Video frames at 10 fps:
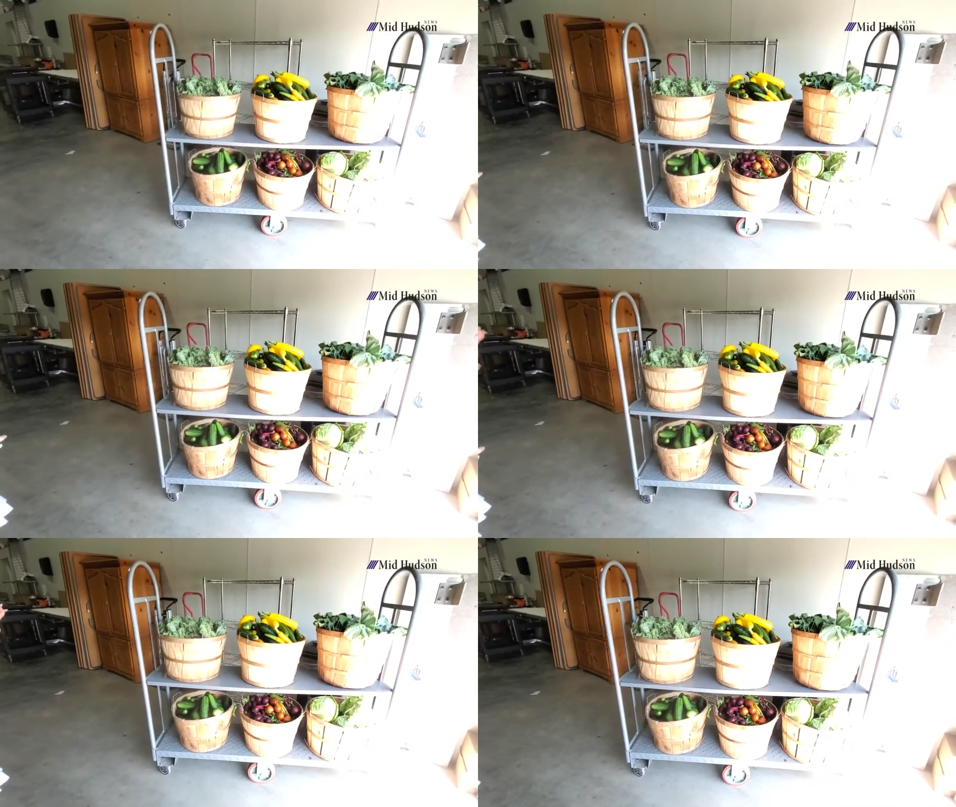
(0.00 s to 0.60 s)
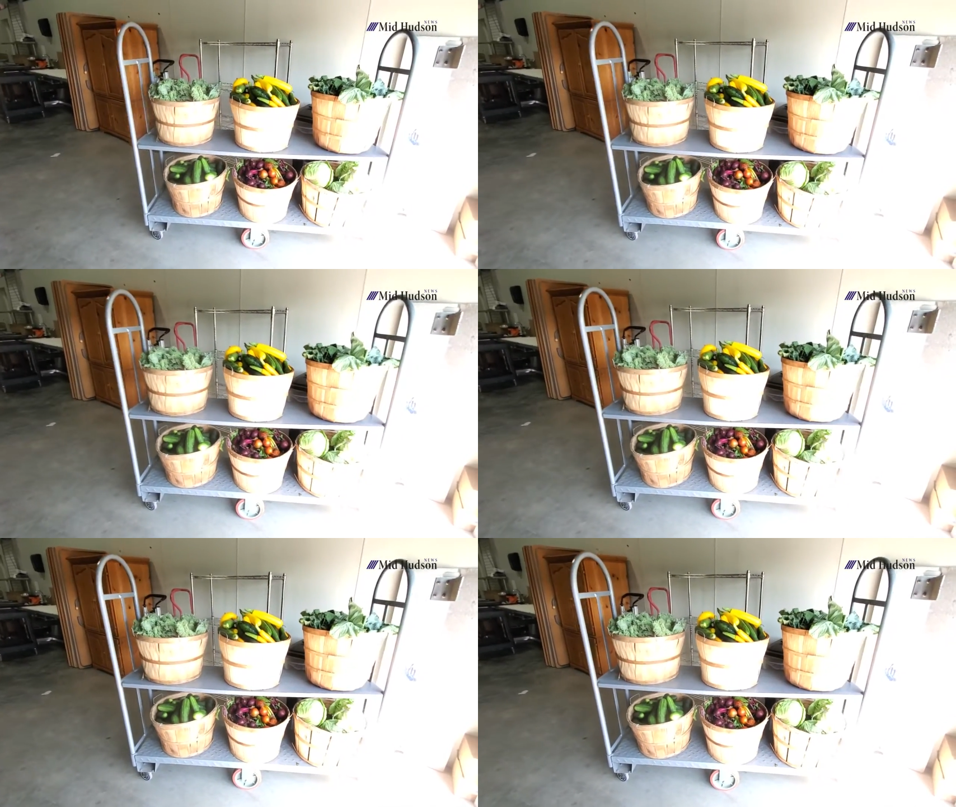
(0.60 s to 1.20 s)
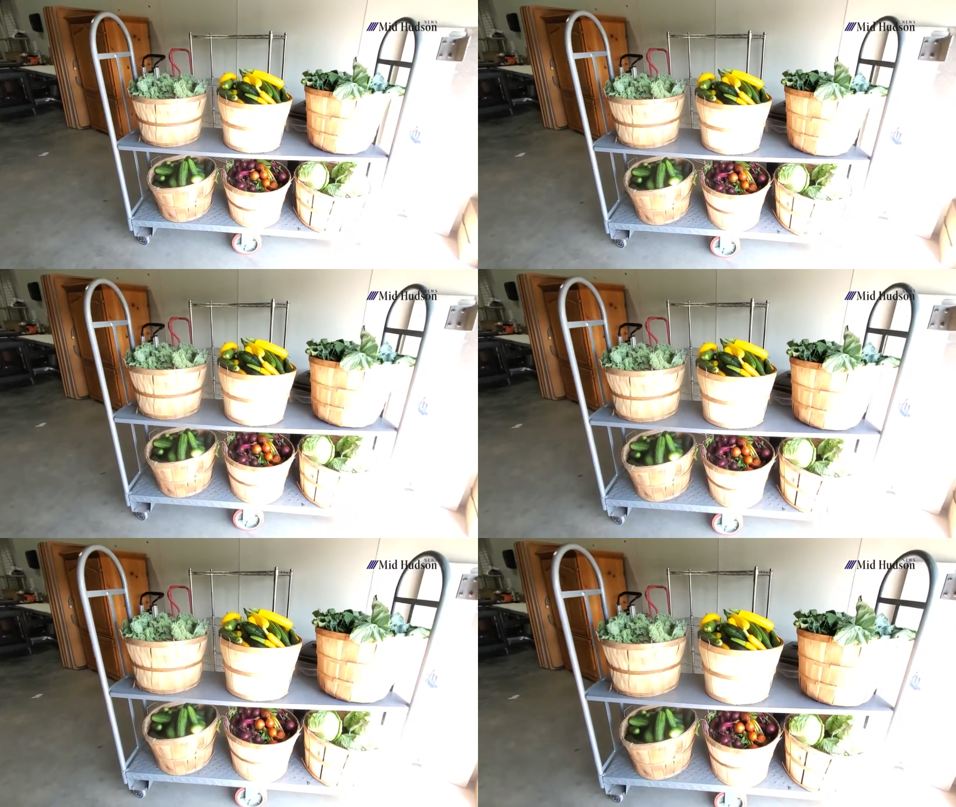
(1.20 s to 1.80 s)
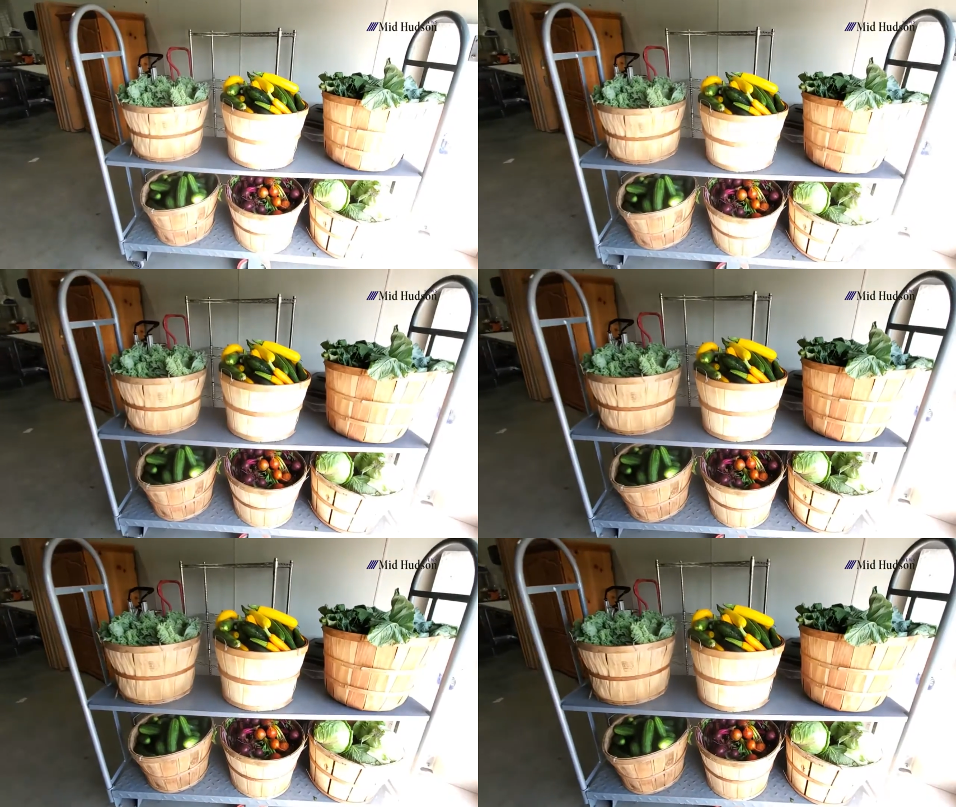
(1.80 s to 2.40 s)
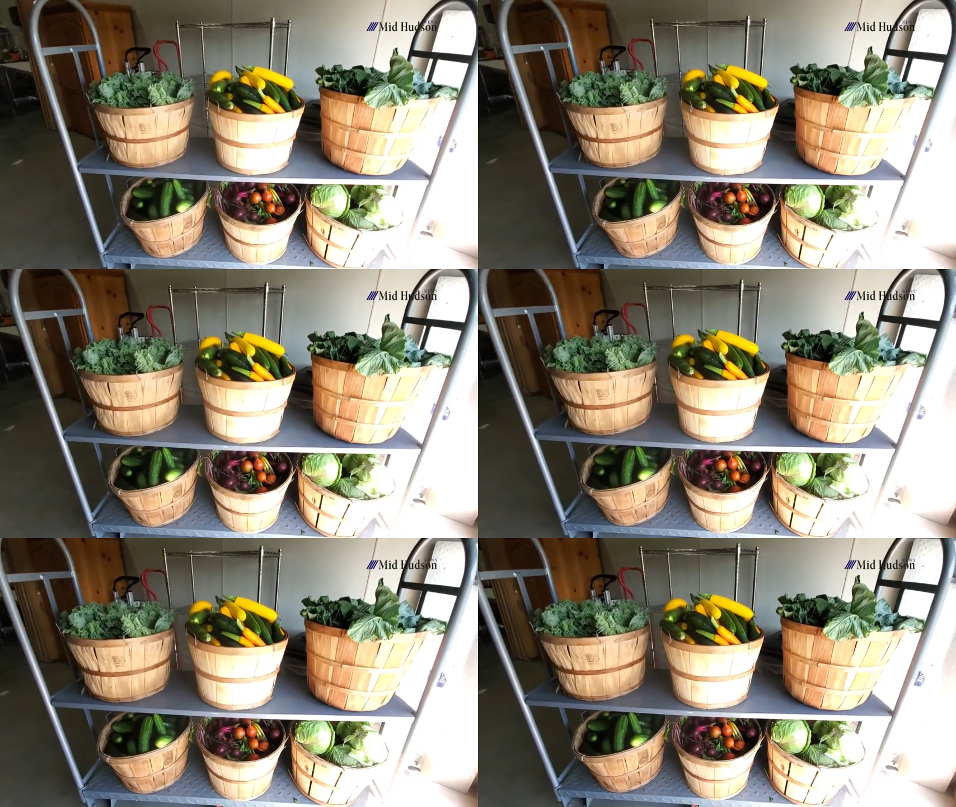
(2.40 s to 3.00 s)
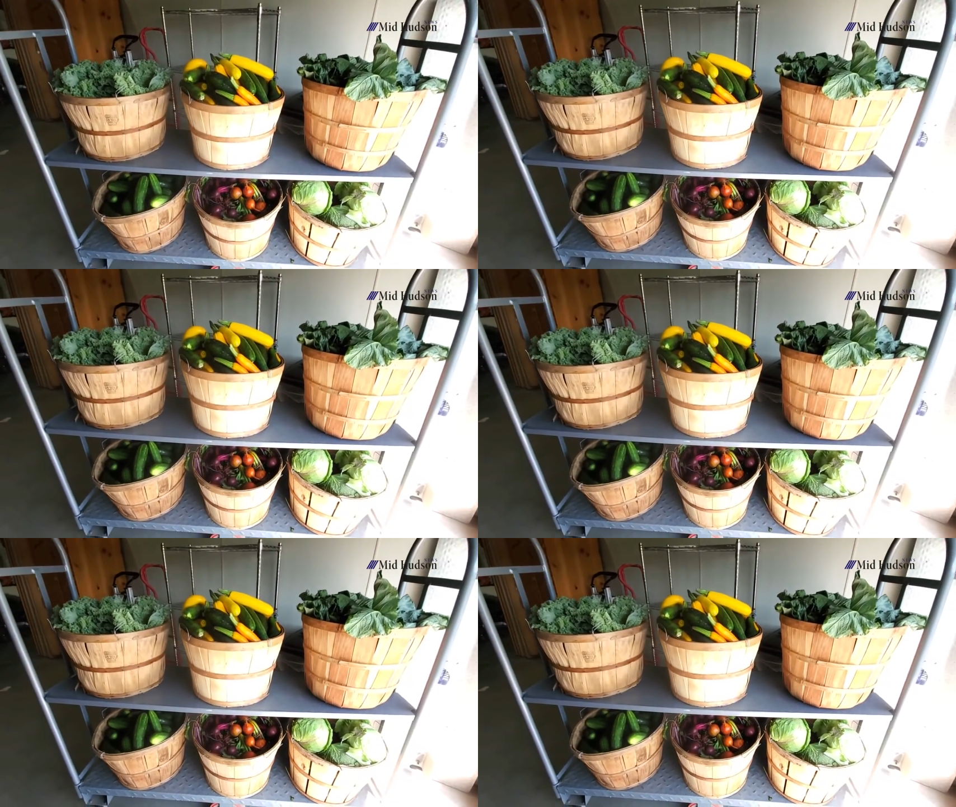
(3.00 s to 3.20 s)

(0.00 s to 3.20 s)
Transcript: No face is visible, so there are no lips to read.